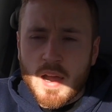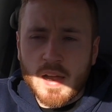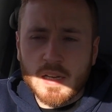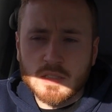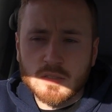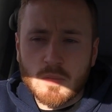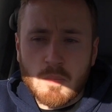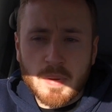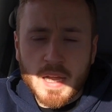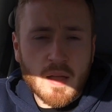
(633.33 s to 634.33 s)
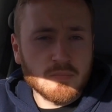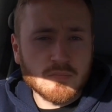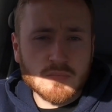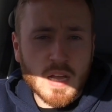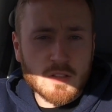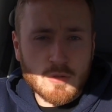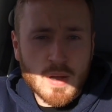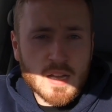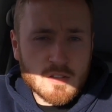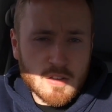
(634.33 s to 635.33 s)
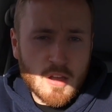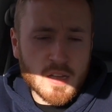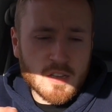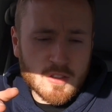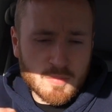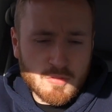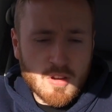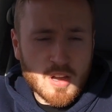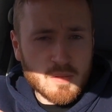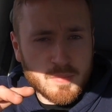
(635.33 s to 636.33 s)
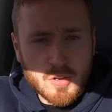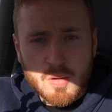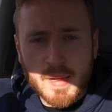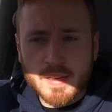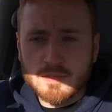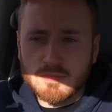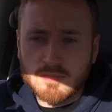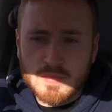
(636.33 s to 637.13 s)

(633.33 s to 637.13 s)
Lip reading: But yeah, as always, like, subscribe, comment,